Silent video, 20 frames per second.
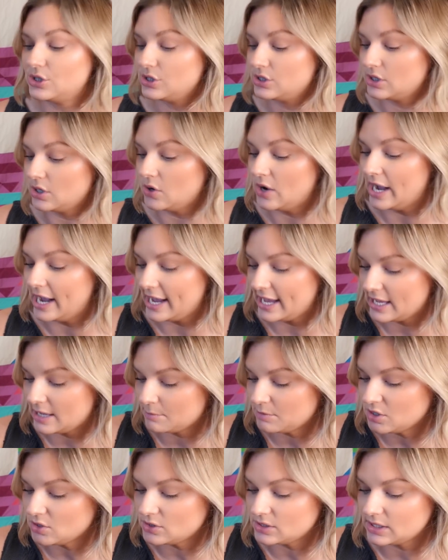So I am
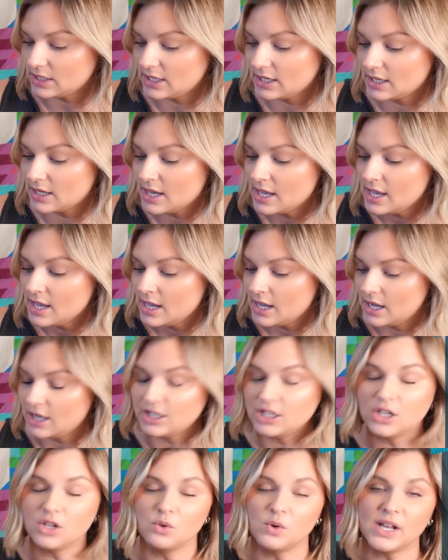using a
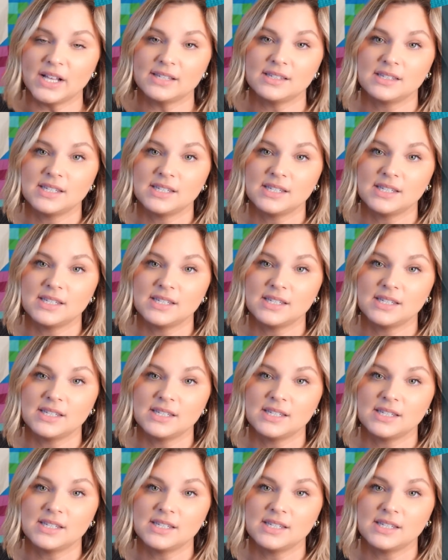US